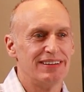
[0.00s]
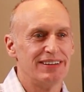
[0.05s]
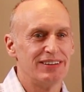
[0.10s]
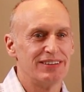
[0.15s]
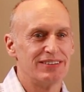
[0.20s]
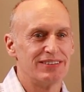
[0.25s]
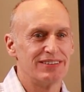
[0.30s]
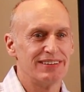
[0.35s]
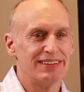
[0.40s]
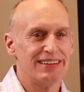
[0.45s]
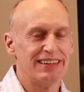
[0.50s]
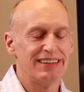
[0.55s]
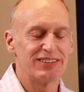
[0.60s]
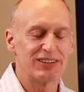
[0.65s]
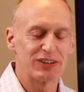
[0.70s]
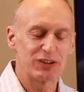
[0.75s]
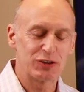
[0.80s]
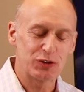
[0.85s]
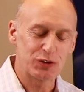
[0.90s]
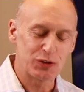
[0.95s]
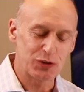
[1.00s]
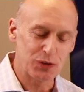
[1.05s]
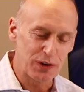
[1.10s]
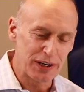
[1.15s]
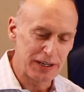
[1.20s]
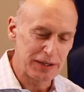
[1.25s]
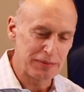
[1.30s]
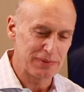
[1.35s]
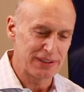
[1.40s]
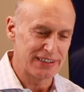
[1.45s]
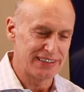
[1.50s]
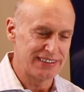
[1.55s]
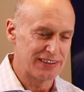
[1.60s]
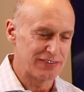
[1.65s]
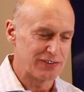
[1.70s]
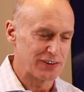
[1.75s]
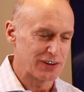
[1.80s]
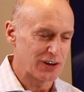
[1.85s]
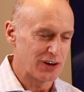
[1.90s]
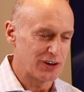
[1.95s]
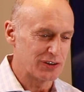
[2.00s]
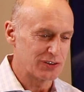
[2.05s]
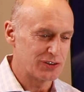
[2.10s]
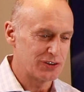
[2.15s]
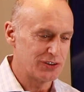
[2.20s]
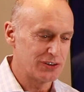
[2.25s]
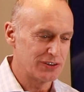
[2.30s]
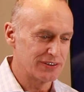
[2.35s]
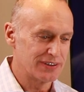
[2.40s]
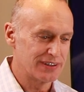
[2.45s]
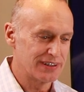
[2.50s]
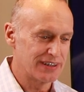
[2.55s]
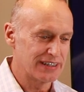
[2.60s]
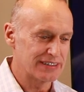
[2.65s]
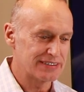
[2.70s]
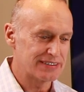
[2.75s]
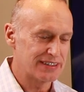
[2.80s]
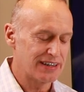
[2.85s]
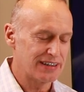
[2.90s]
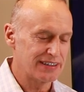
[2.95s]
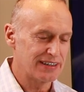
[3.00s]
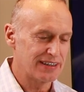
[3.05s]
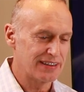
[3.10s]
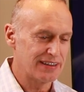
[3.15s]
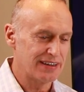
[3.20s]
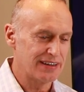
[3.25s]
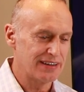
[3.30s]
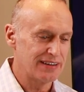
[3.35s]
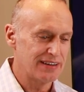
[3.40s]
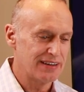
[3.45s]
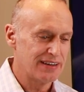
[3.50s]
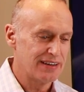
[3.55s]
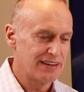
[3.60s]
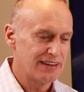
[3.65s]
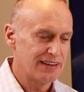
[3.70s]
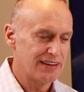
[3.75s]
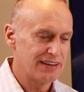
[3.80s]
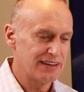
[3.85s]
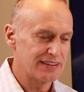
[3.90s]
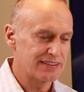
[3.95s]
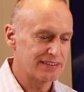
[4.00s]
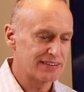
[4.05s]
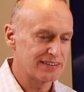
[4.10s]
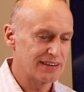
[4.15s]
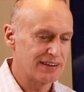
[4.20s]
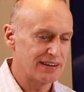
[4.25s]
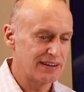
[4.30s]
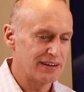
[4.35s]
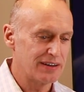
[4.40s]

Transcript: is extremely difficult too. And I'll tell you that it's